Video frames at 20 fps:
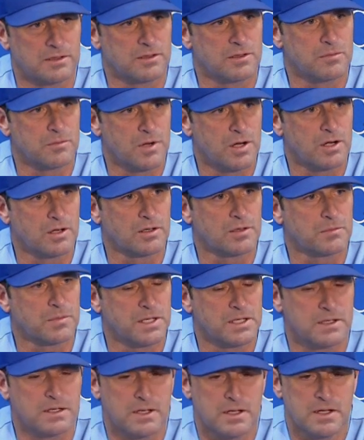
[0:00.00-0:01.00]
their mark.
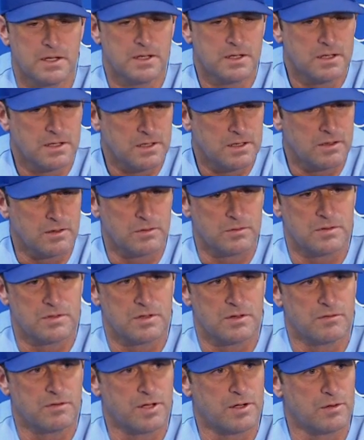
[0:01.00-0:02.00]
But, you know,
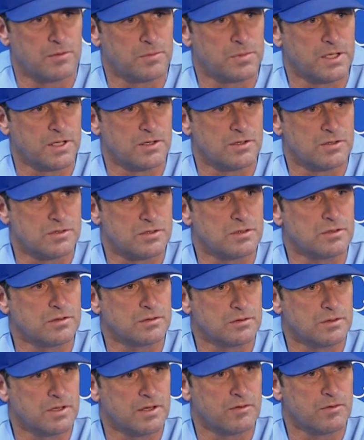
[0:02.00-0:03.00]
the veteran players, too,
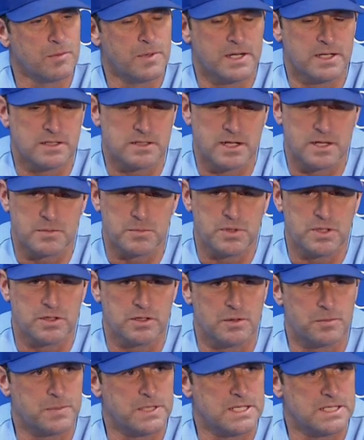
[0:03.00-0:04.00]
everybody's kind of putting
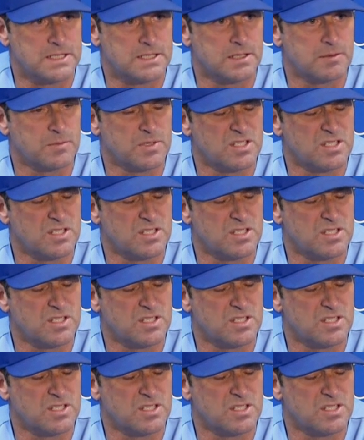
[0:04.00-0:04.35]
their piece in.